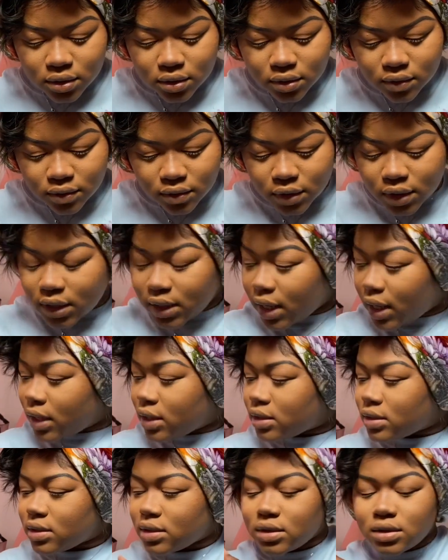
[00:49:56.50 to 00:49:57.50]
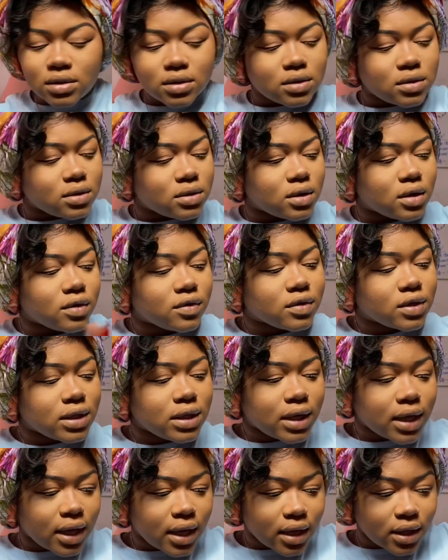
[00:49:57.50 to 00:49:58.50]
really nice. They're really
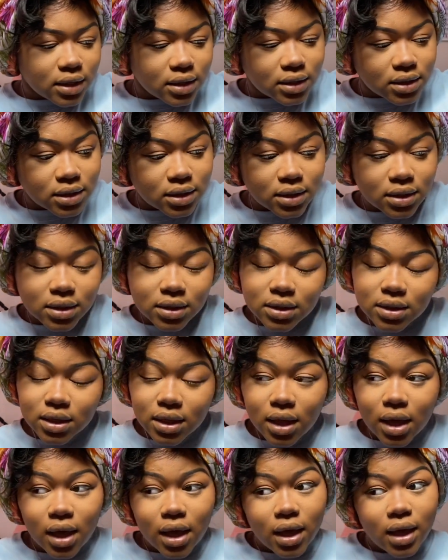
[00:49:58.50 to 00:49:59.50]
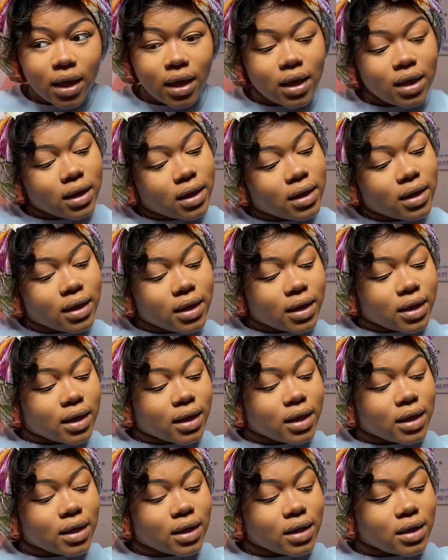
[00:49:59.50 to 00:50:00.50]
nice.
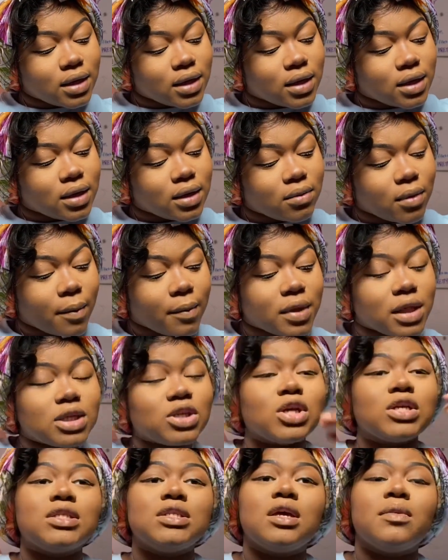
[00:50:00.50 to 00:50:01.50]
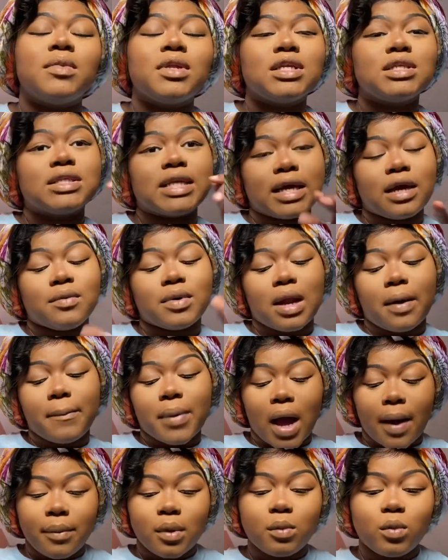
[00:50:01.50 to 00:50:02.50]
And I'm gonna let y'all see them in a second when I
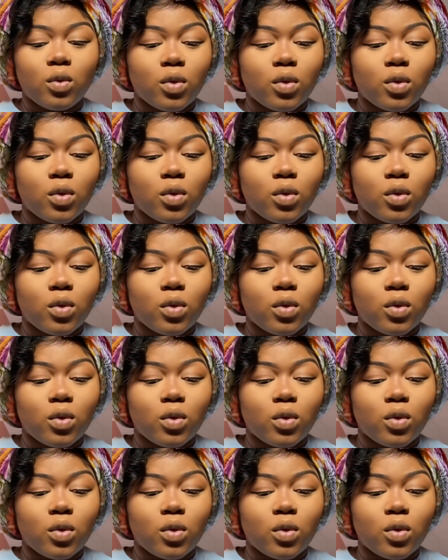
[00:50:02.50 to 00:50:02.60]
pop them